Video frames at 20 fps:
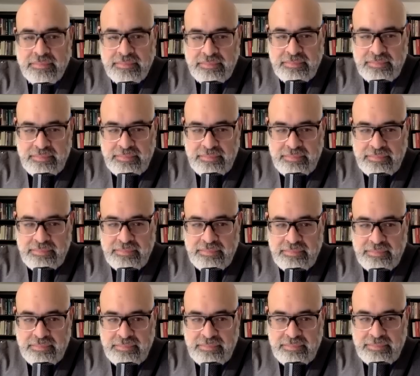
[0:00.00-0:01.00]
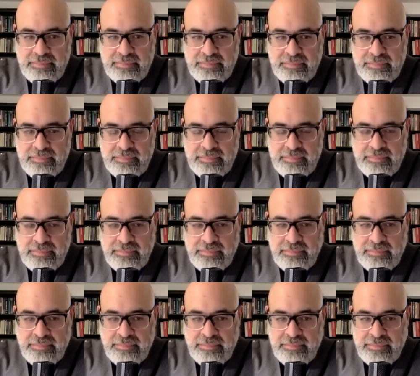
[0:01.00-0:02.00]

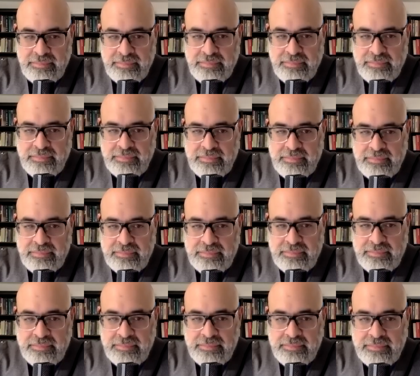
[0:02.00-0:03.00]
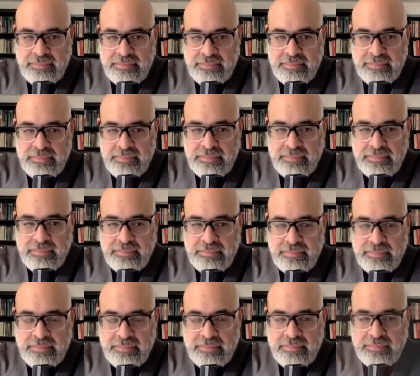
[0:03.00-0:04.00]

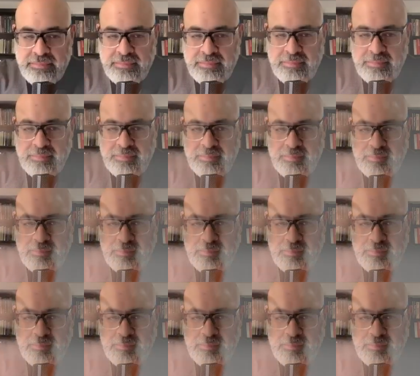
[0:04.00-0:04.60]
No words are spoken by the person on screen.